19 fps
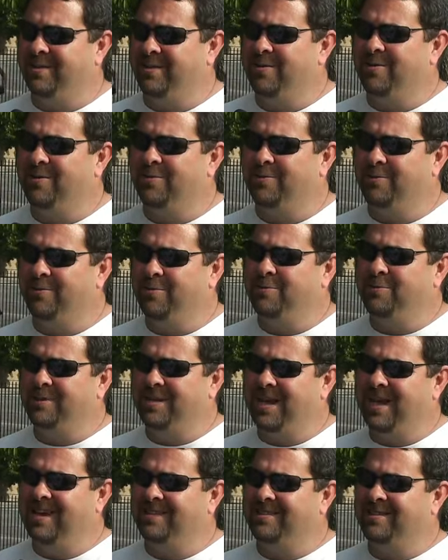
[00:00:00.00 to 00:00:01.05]
They're
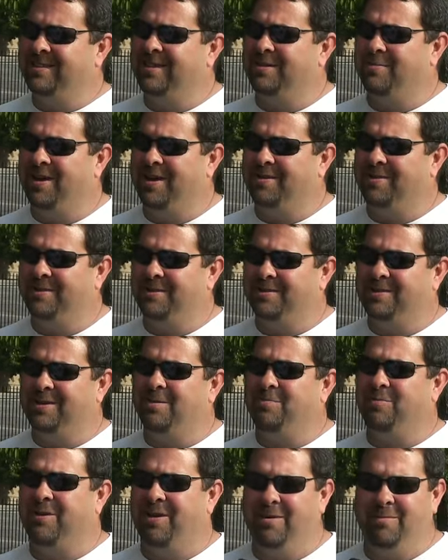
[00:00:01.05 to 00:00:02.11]
enthusiastic about this
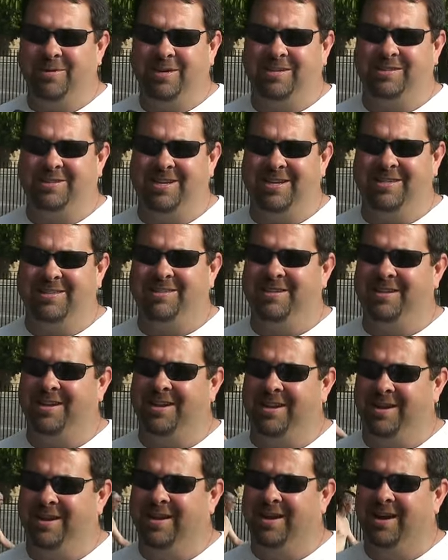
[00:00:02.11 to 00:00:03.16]
upcoming season,
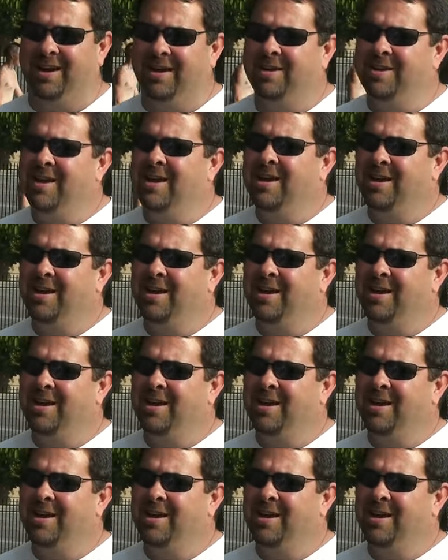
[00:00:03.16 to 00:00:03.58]
and uh,